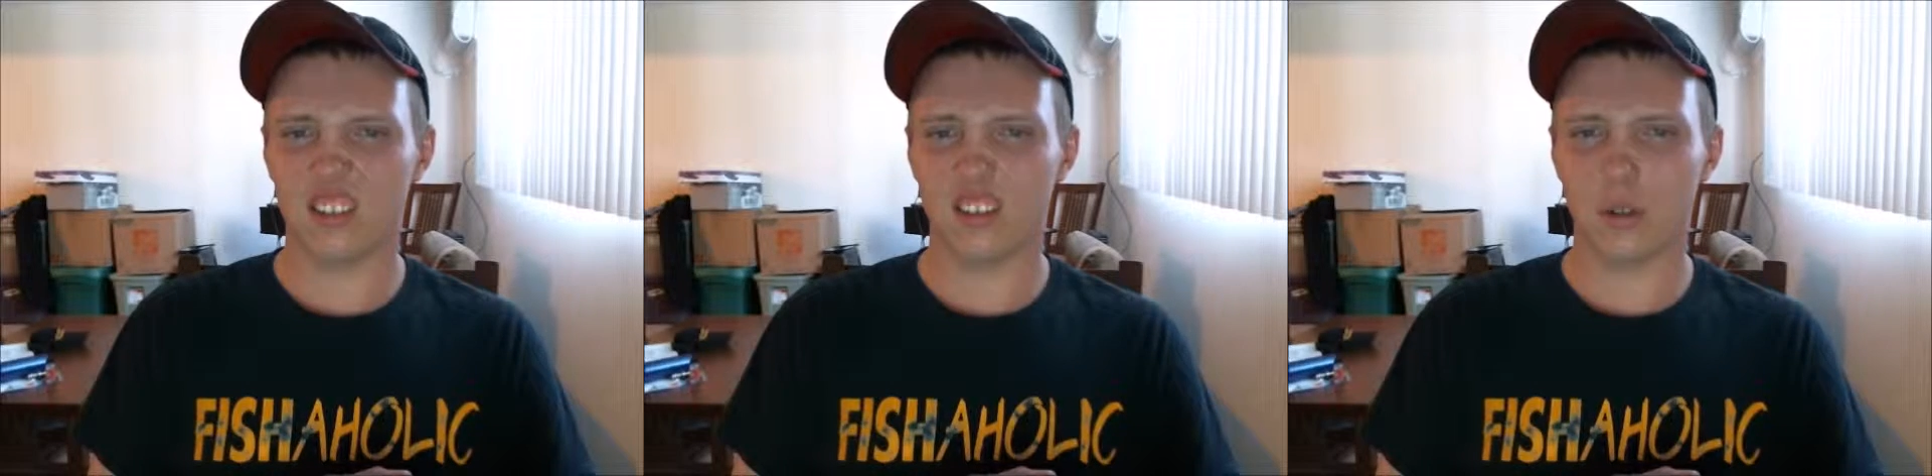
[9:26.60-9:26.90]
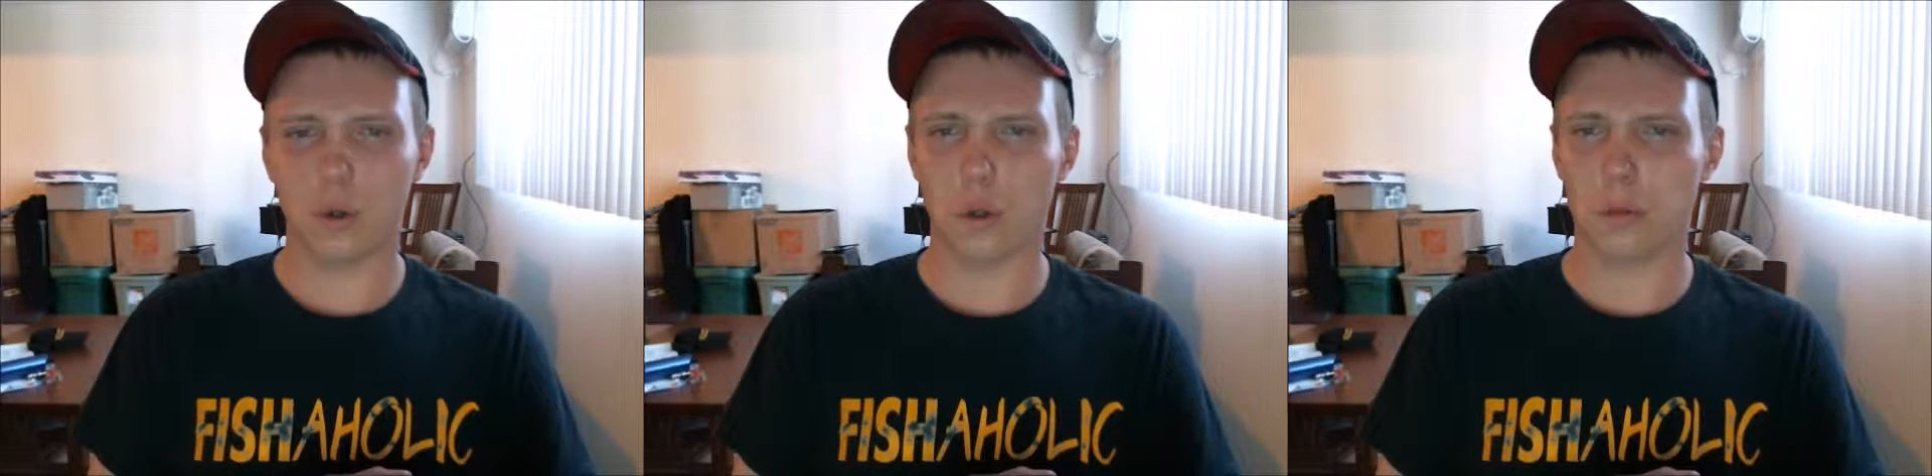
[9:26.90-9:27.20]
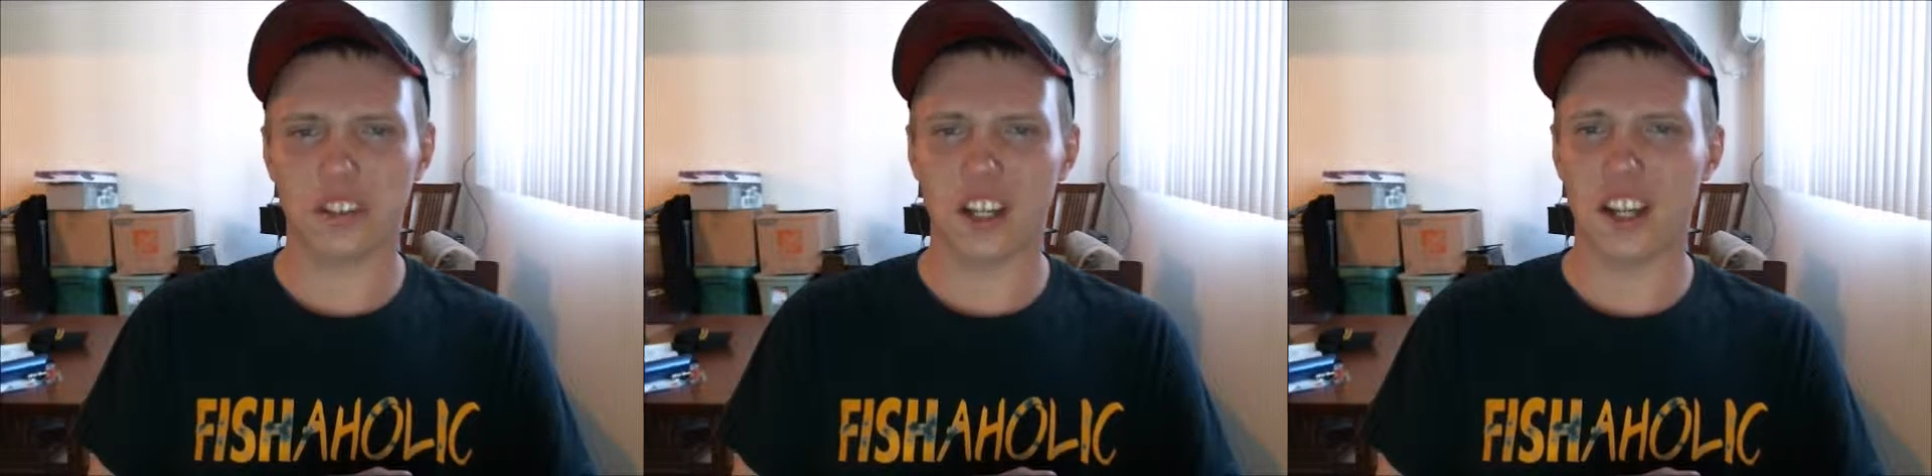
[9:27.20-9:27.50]

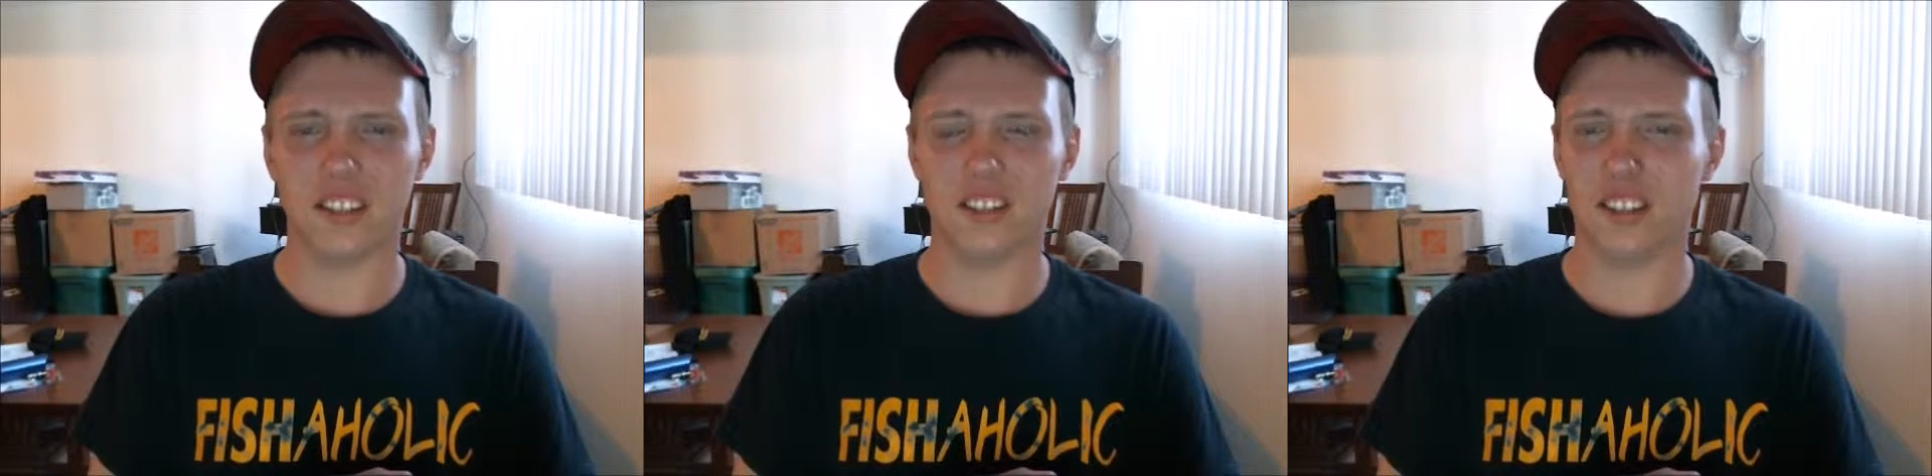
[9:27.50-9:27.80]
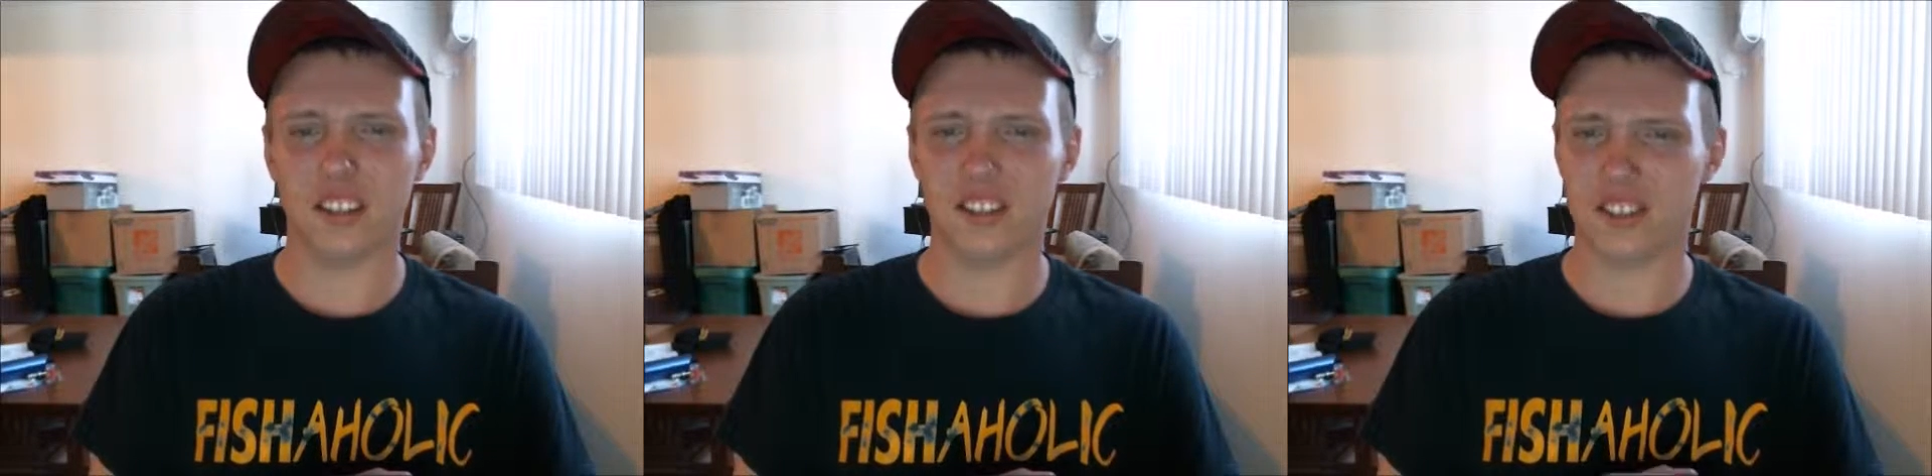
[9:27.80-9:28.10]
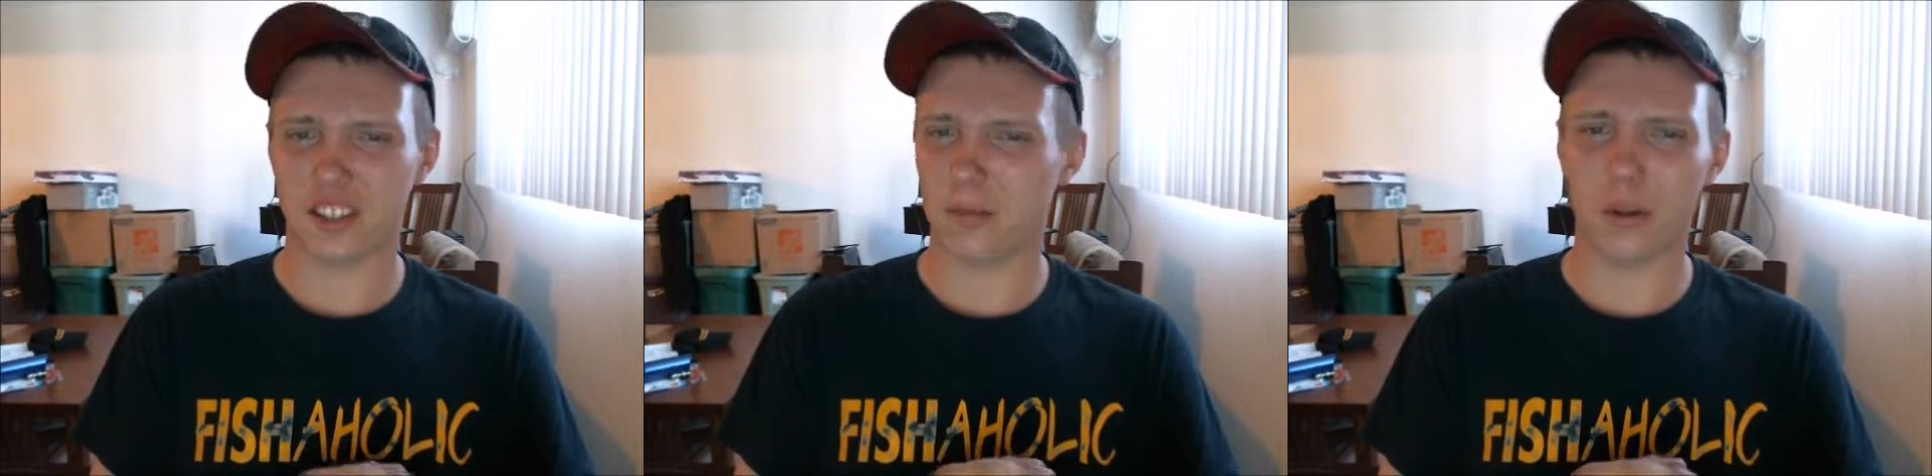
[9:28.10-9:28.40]
horrible taste. It's just
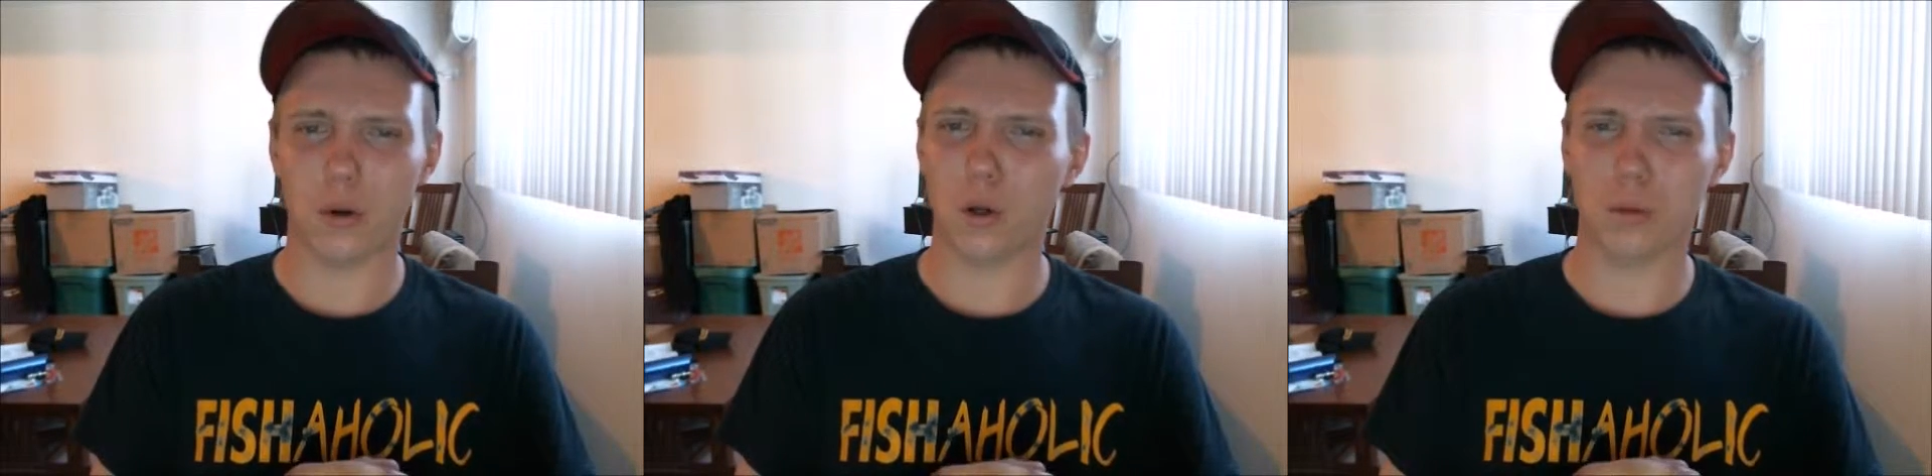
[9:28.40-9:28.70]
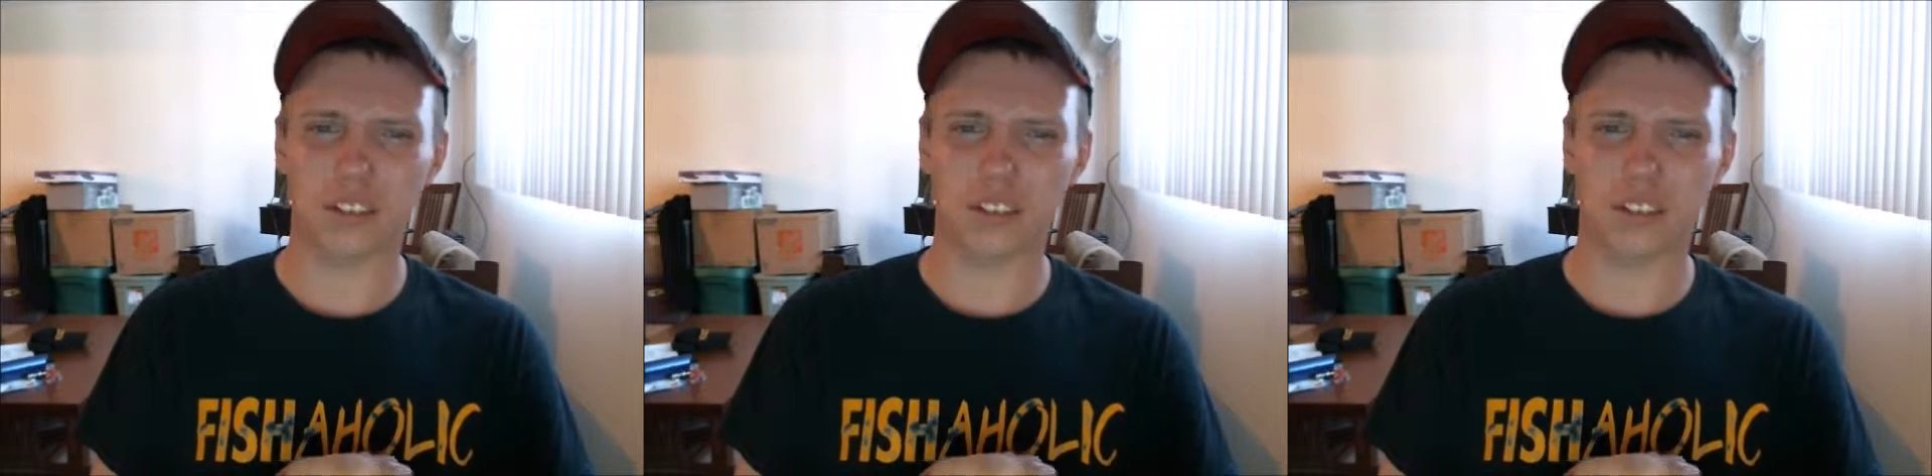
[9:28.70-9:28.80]
going to be a horrible